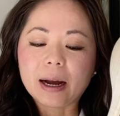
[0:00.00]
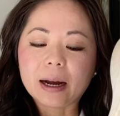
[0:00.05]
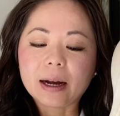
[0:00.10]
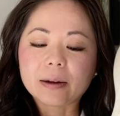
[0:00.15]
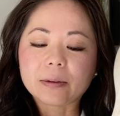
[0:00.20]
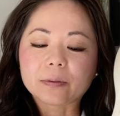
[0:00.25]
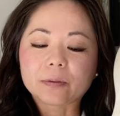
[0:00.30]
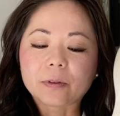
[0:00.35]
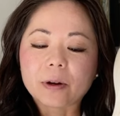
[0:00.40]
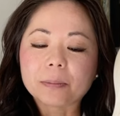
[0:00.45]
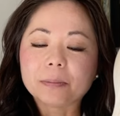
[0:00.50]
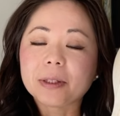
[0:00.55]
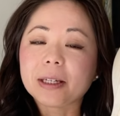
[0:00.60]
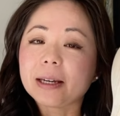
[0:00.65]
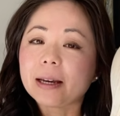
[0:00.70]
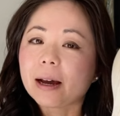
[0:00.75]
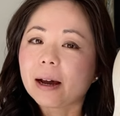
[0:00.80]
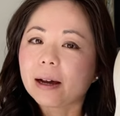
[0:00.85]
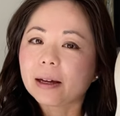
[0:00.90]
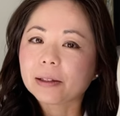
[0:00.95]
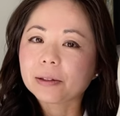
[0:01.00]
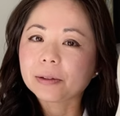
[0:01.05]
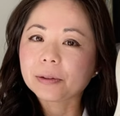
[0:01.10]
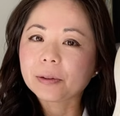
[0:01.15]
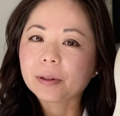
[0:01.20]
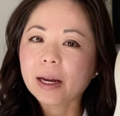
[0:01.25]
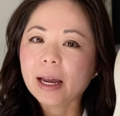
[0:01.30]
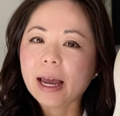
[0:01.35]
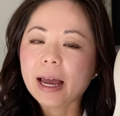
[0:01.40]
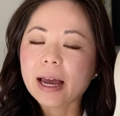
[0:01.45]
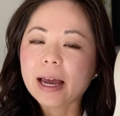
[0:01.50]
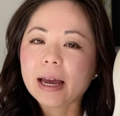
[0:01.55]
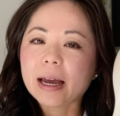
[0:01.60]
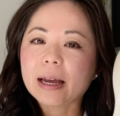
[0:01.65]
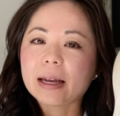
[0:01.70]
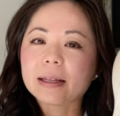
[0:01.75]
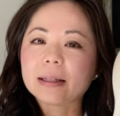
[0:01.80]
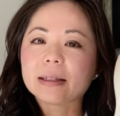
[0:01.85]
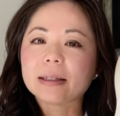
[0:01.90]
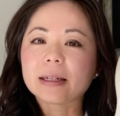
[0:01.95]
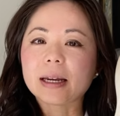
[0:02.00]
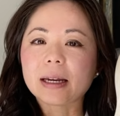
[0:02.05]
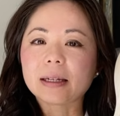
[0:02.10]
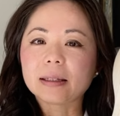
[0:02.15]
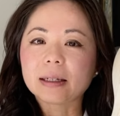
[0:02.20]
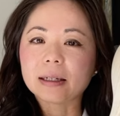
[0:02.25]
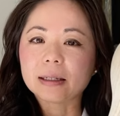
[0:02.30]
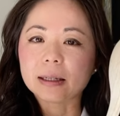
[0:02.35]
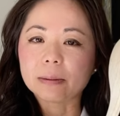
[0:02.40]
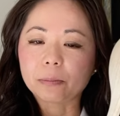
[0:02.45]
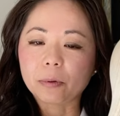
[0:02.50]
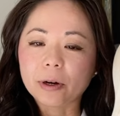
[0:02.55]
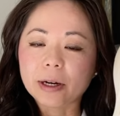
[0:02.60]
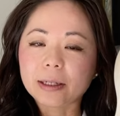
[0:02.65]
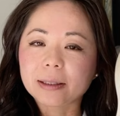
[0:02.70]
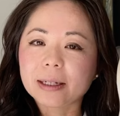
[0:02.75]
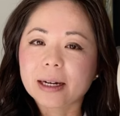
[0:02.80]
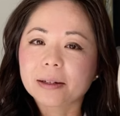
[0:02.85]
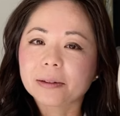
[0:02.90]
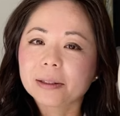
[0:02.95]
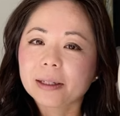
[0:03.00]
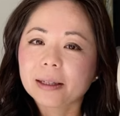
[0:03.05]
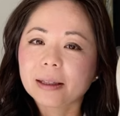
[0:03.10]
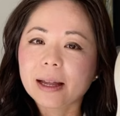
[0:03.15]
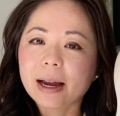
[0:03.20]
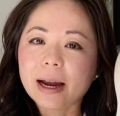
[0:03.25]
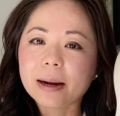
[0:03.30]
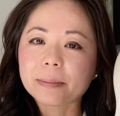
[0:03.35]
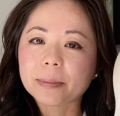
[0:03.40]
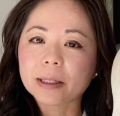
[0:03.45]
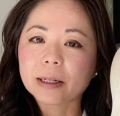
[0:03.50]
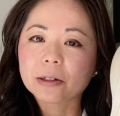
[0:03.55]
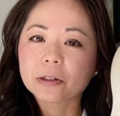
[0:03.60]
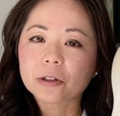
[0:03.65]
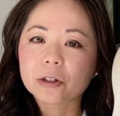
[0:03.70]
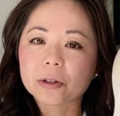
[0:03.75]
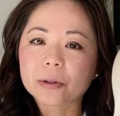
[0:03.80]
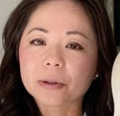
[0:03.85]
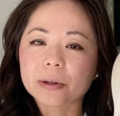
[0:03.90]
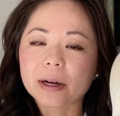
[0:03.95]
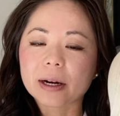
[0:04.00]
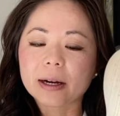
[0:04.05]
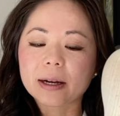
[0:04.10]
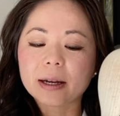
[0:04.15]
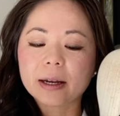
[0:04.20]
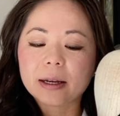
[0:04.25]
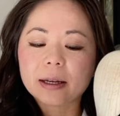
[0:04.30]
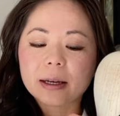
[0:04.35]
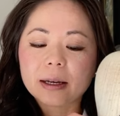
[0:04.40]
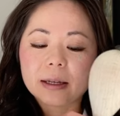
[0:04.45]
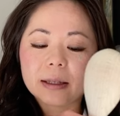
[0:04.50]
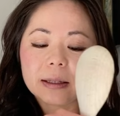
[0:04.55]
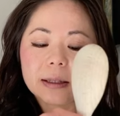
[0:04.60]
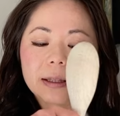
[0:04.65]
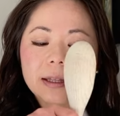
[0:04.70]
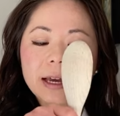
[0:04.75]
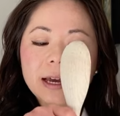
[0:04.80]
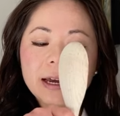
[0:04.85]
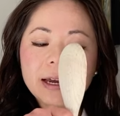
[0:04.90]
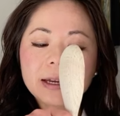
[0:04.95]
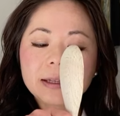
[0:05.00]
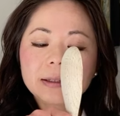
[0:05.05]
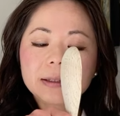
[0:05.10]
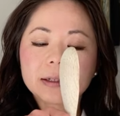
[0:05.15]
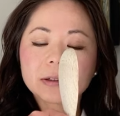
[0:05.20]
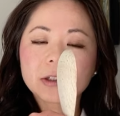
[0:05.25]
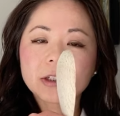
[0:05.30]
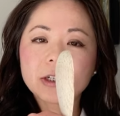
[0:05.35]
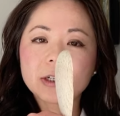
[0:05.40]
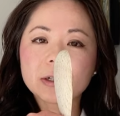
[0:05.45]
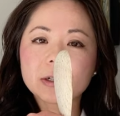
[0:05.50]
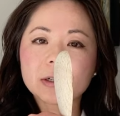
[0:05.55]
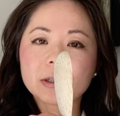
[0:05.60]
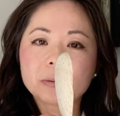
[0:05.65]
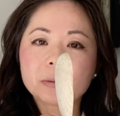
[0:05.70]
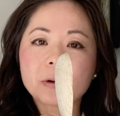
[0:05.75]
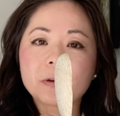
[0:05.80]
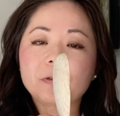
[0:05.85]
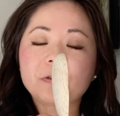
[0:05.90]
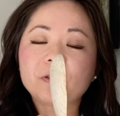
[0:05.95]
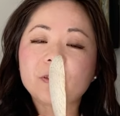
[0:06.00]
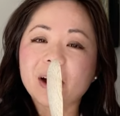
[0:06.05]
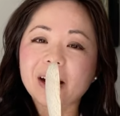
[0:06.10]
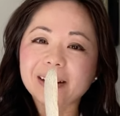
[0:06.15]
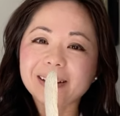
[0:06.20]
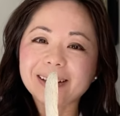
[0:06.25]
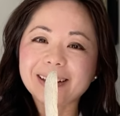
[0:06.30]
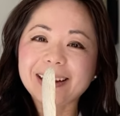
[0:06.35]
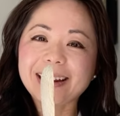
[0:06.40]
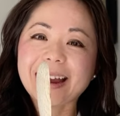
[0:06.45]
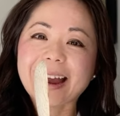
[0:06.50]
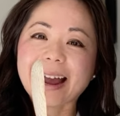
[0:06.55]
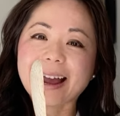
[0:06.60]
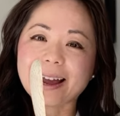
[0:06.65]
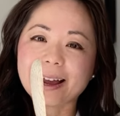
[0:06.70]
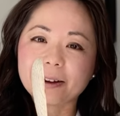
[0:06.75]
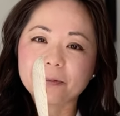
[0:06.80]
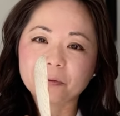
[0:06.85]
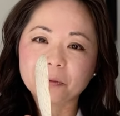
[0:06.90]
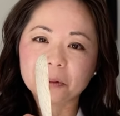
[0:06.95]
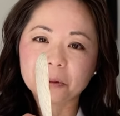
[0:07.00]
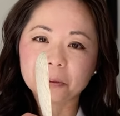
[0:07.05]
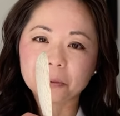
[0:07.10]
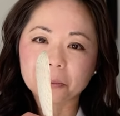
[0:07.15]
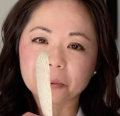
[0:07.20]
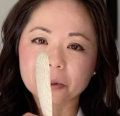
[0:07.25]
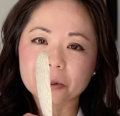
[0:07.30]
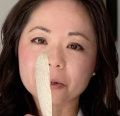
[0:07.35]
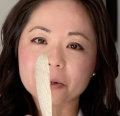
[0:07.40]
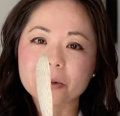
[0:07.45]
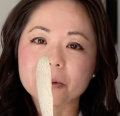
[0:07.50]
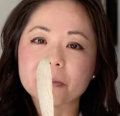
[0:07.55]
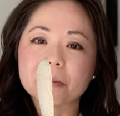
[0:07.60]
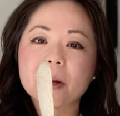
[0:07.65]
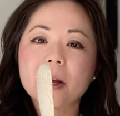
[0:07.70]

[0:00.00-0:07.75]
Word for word: from the other end and it break down the lamina dura, then the tooth will finally have the room